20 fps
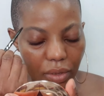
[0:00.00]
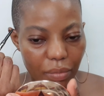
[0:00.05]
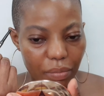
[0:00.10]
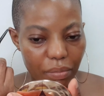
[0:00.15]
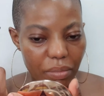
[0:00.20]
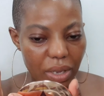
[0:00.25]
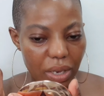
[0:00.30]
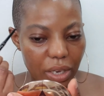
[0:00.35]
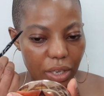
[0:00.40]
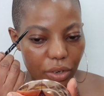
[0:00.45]

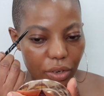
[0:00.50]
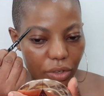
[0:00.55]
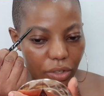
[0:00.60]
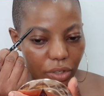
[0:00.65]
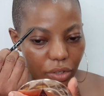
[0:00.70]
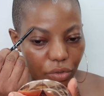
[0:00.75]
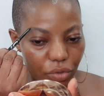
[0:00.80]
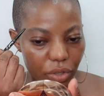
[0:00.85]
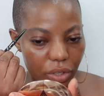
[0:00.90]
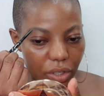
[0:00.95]
Mainly
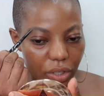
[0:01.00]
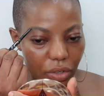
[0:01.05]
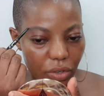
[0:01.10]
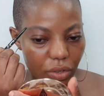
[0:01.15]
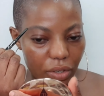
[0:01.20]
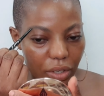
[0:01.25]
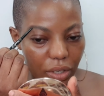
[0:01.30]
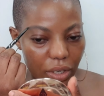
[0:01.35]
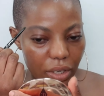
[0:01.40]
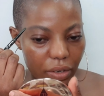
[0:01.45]
concentrating
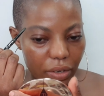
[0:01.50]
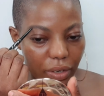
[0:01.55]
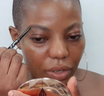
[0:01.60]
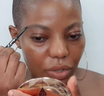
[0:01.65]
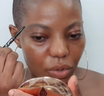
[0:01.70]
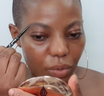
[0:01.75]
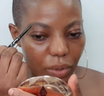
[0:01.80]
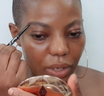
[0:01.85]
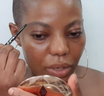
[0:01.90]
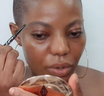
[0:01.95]
on the
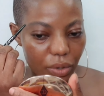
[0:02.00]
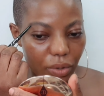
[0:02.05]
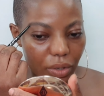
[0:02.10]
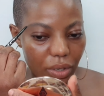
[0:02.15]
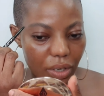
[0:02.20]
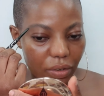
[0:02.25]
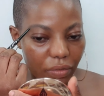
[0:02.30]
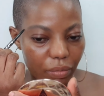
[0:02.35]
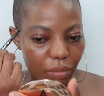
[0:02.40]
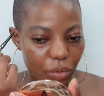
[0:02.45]
areas where I don't
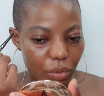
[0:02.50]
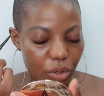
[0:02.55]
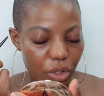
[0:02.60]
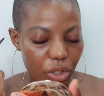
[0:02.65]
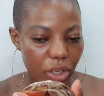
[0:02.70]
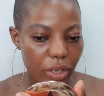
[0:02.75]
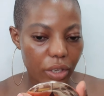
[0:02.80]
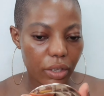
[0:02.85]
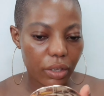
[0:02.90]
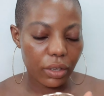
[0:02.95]
have much
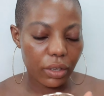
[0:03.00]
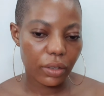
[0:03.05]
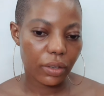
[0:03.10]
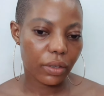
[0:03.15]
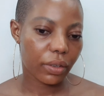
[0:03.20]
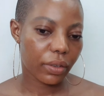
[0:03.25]
hair.